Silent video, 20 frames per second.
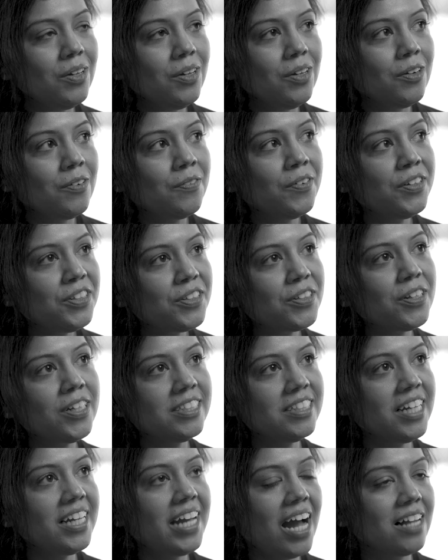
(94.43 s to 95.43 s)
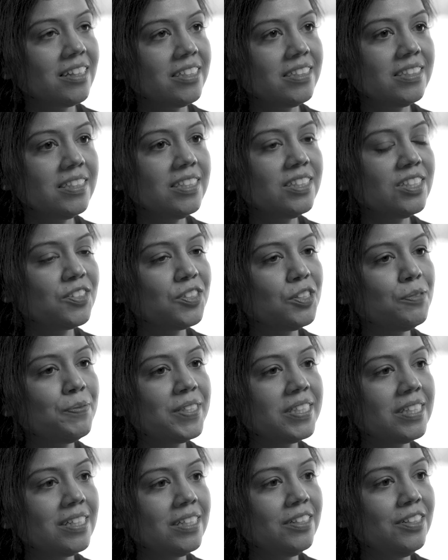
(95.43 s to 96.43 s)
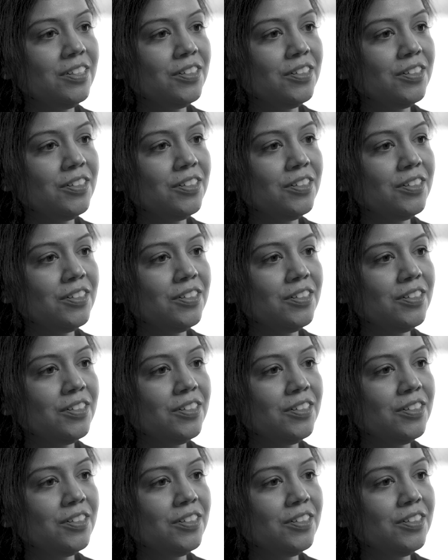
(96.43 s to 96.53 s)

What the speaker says: When you're on dialysis, it's almost like,